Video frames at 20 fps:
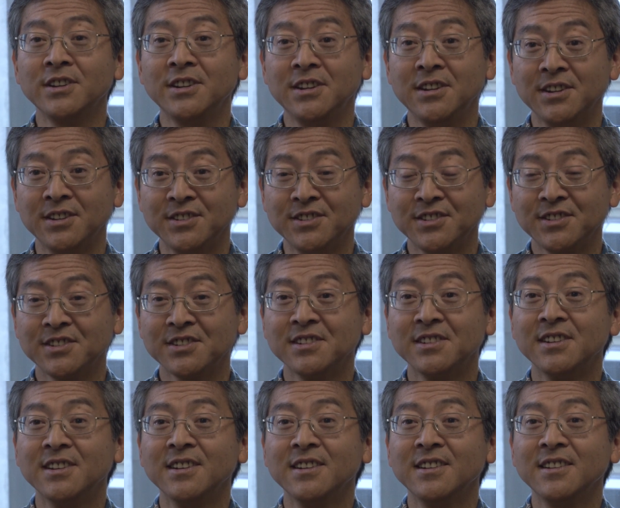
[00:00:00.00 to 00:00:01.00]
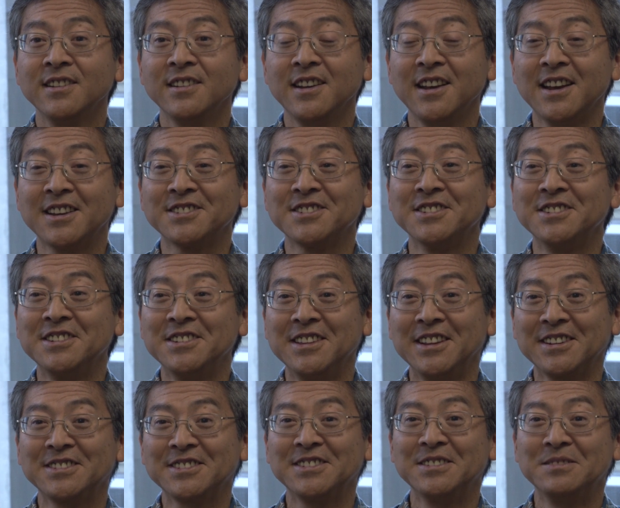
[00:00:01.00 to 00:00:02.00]
is as an
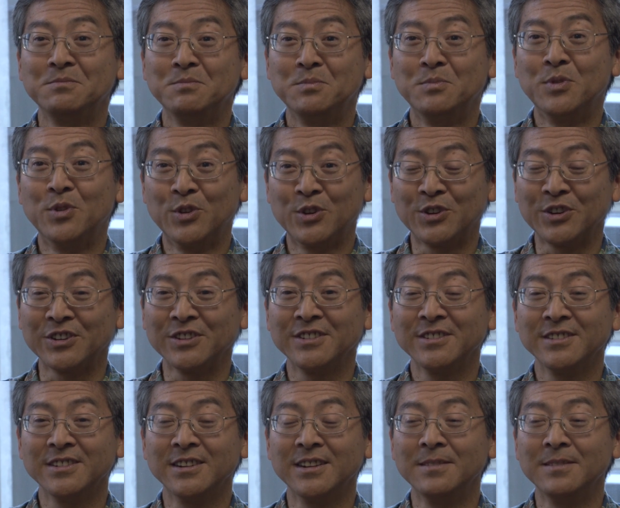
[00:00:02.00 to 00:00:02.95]
elected board,